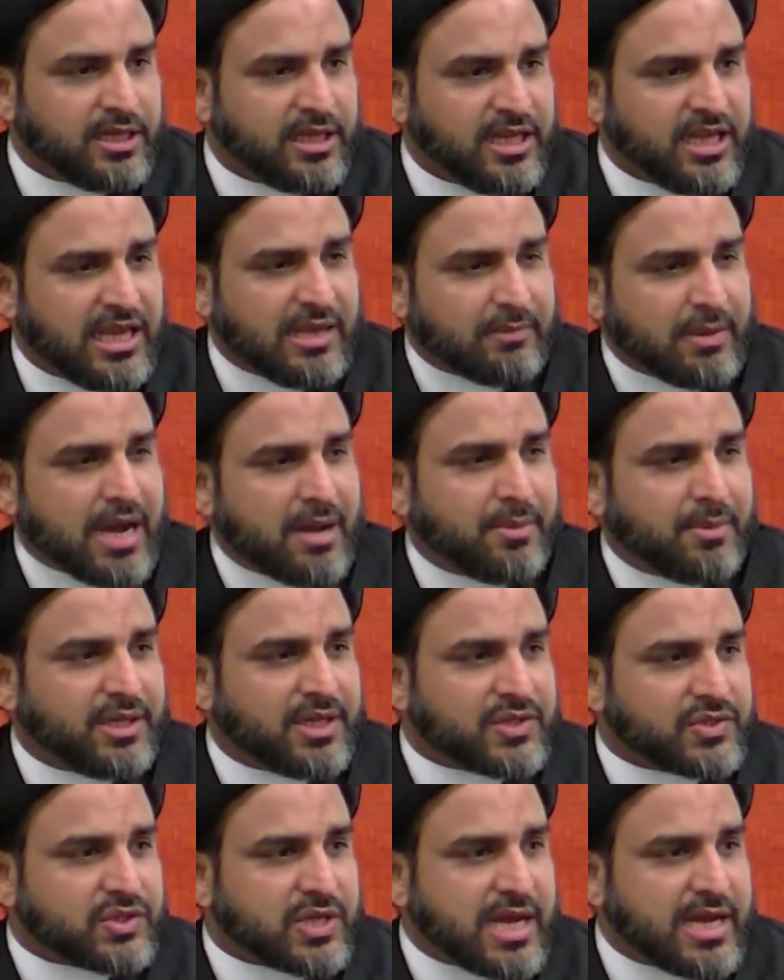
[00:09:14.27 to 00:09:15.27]
Imam
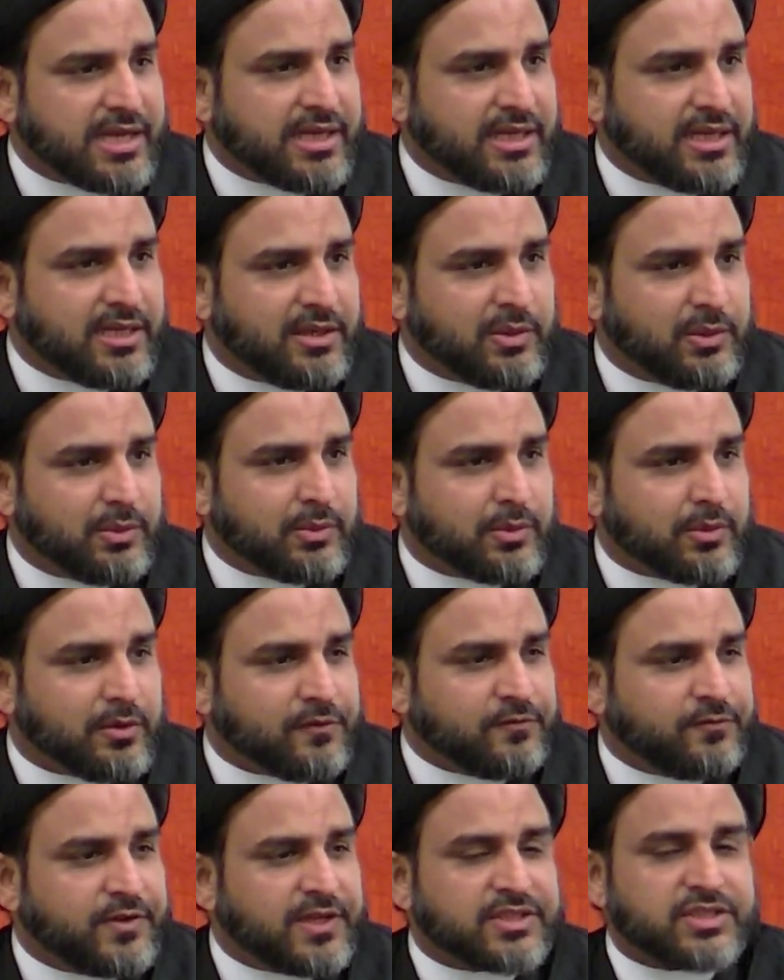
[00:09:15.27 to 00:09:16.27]
Nasai
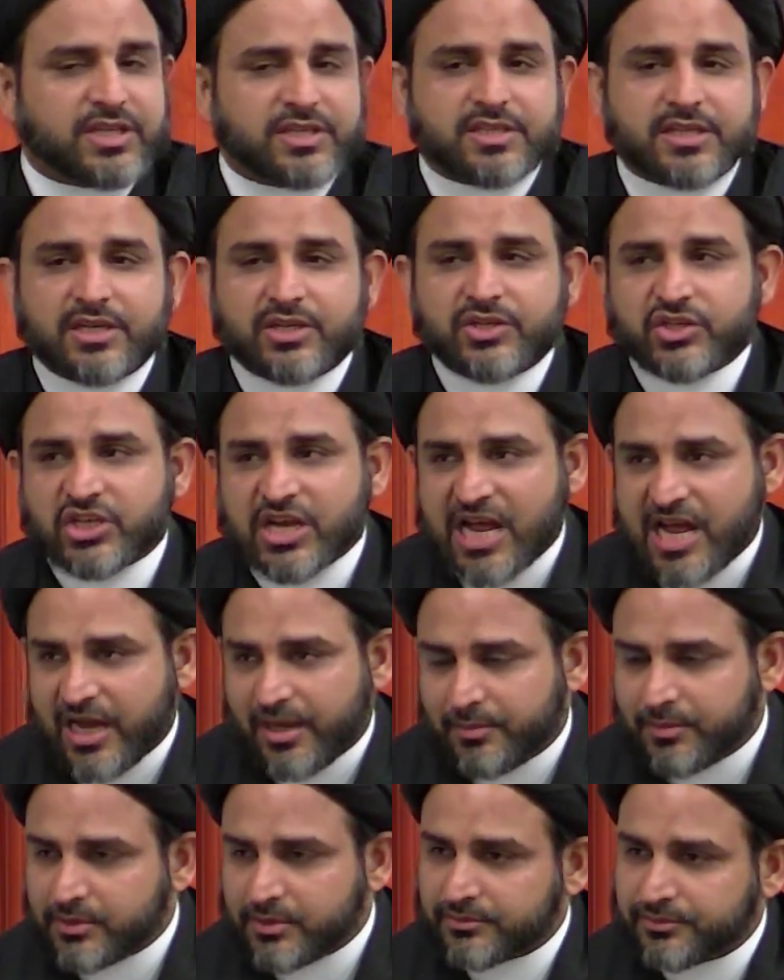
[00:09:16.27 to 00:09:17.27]
visited
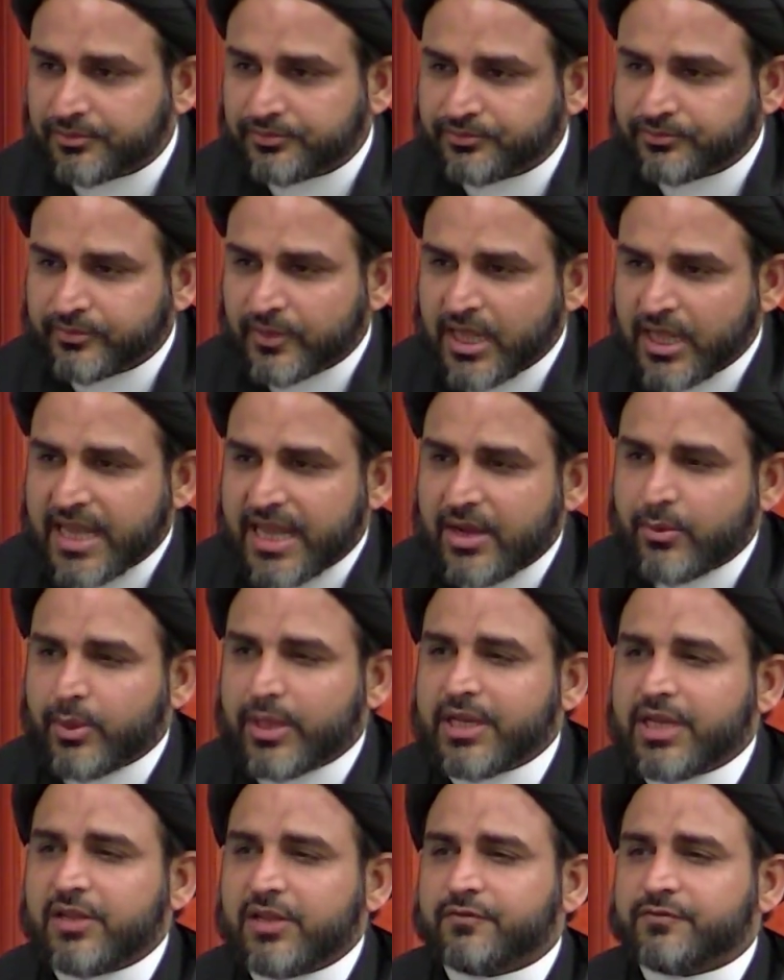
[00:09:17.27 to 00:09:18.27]
Sham. And
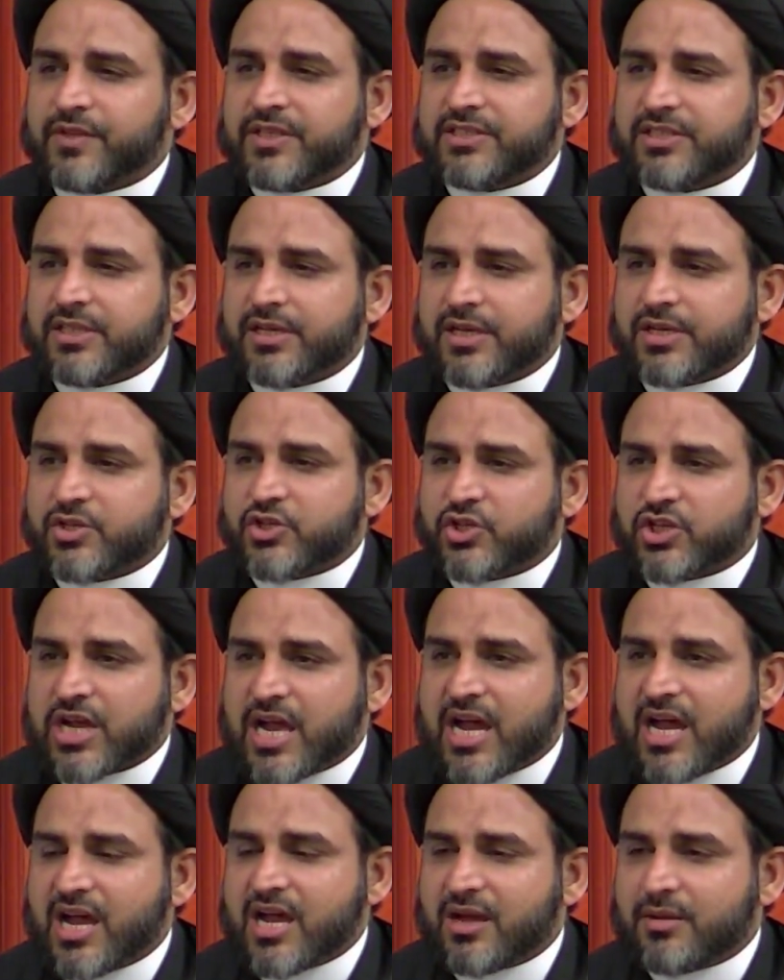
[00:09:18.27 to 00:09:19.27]
when he visited
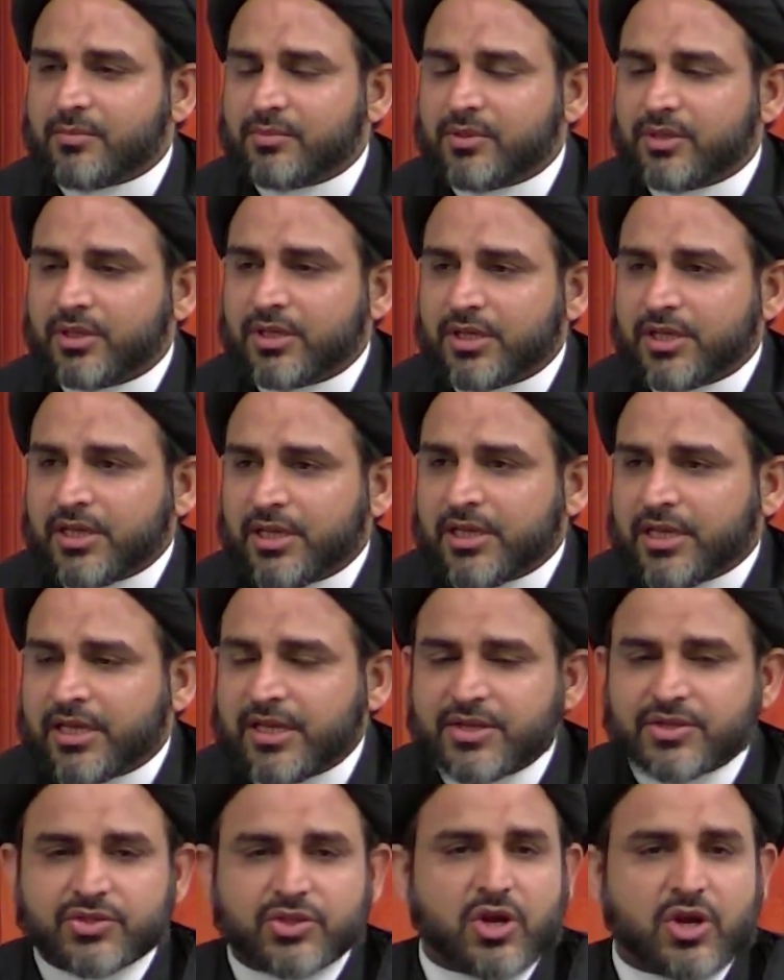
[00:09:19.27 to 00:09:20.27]
Sham,
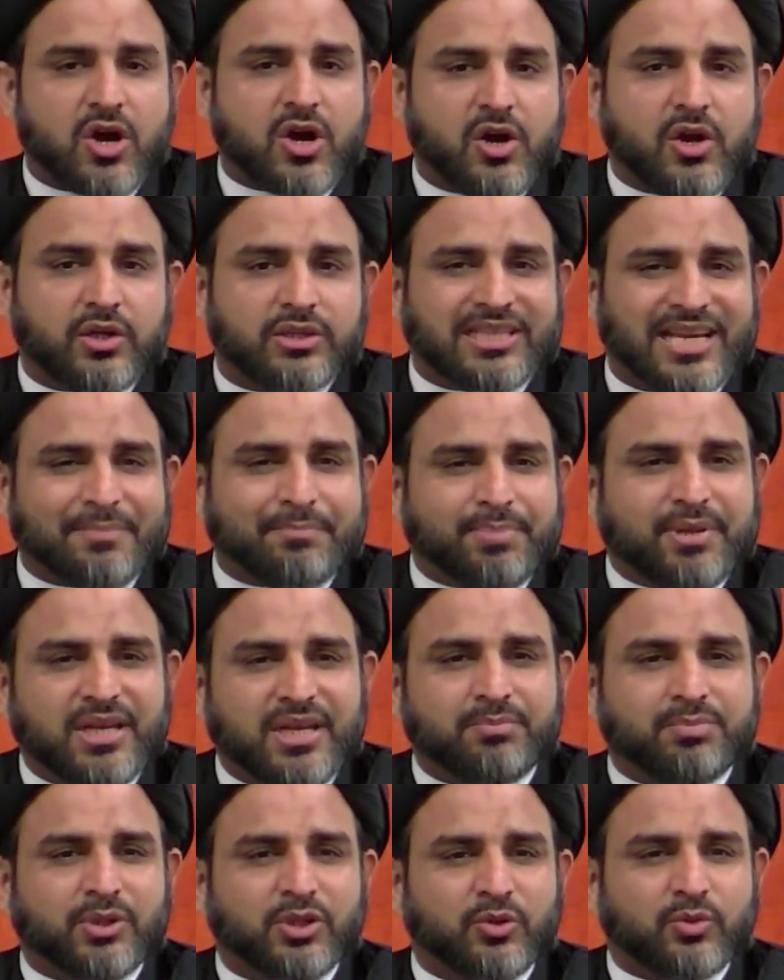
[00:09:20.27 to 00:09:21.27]
he saw that
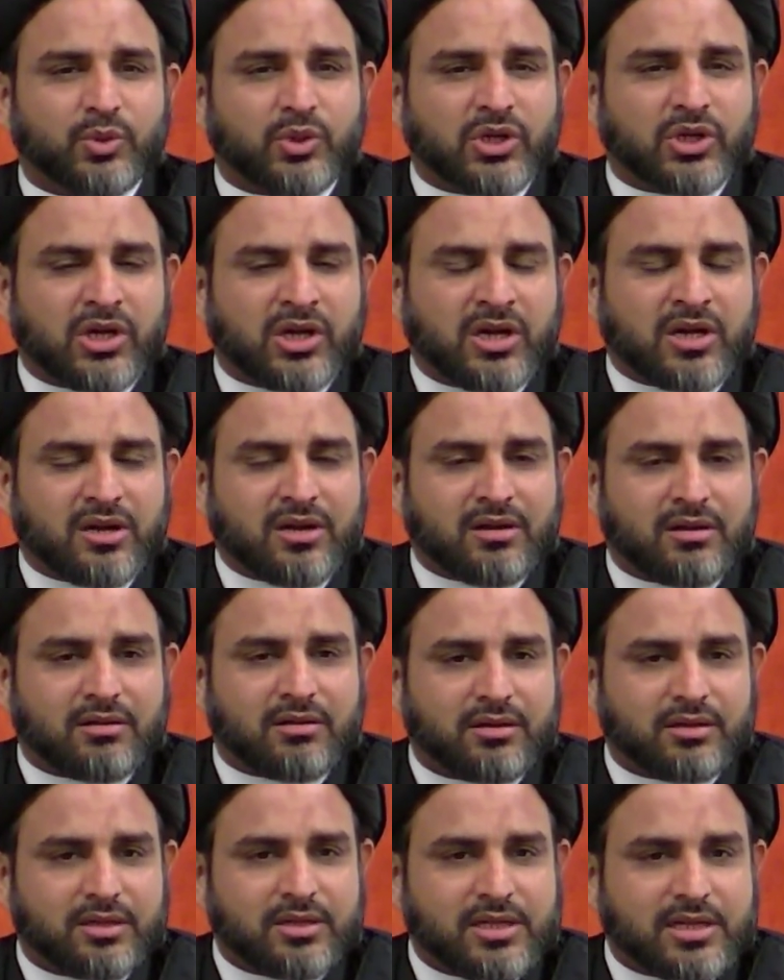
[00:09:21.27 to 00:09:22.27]
people
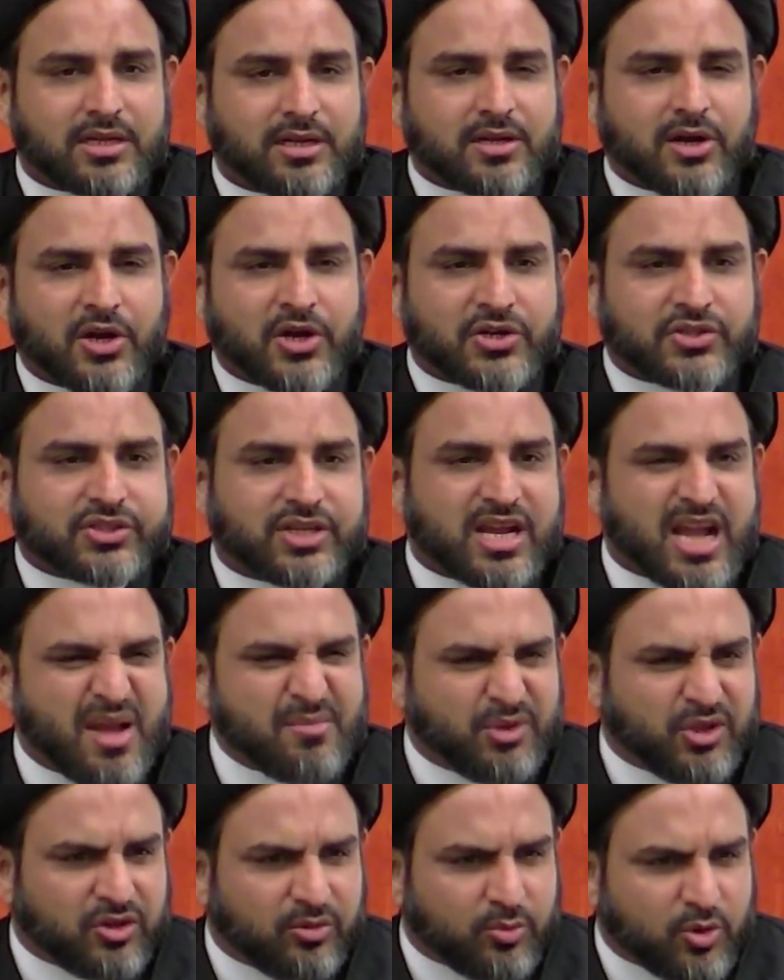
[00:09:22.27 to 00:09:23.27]
were cursing
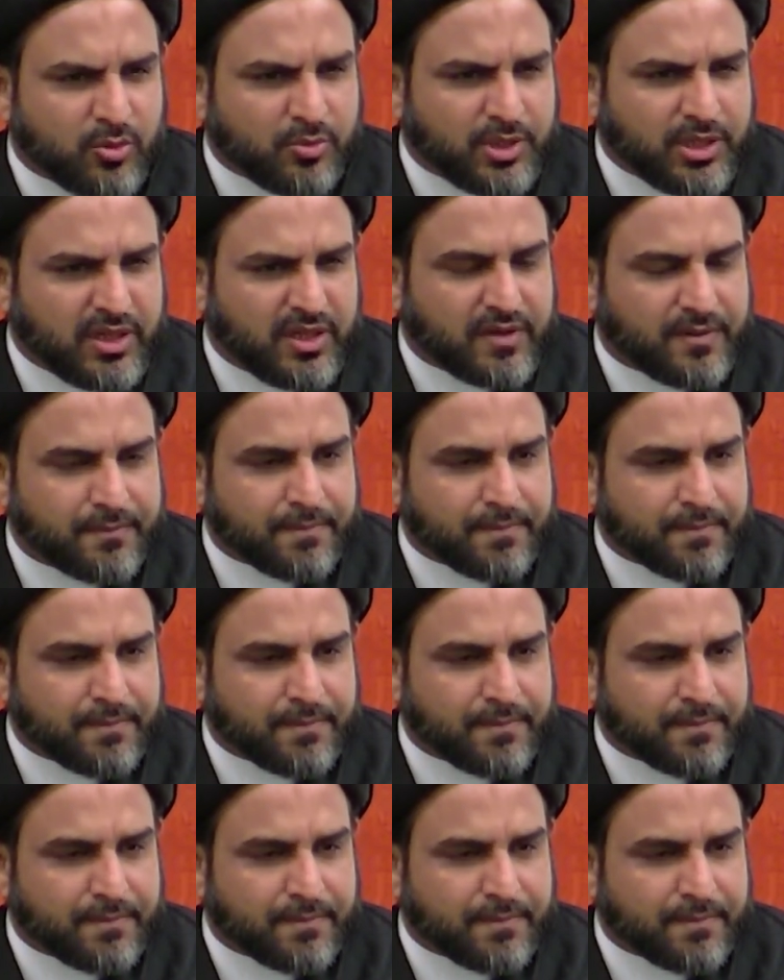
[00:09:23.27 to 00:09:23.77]
Amir al-Mu'mineen.